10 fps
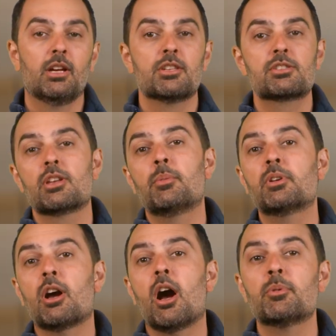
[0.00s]
Some
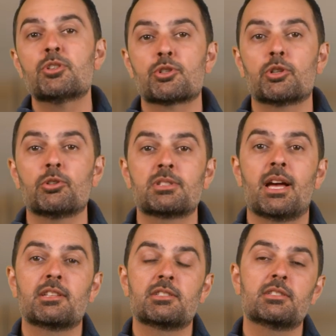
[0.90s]
common journal
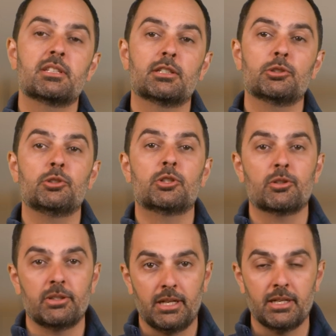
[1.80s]
statuses include
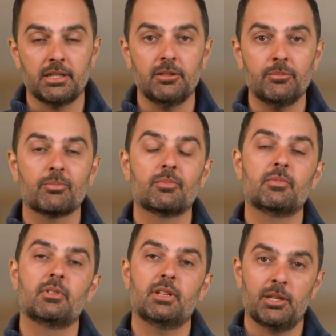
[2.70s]
created,
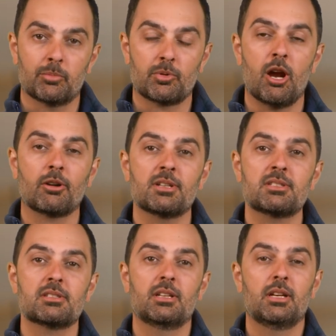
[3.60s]
in
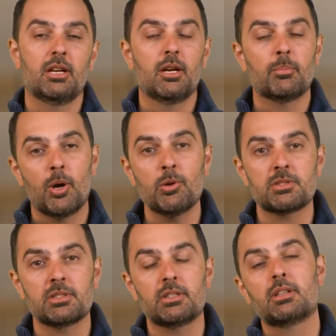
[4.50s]
progress,
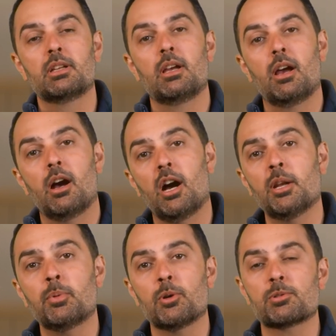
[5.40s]
posted,
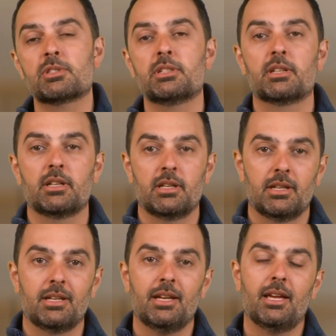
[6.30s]
unposted,
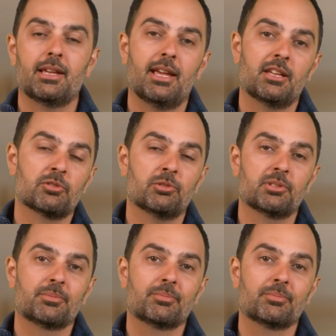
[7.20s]
and canceled.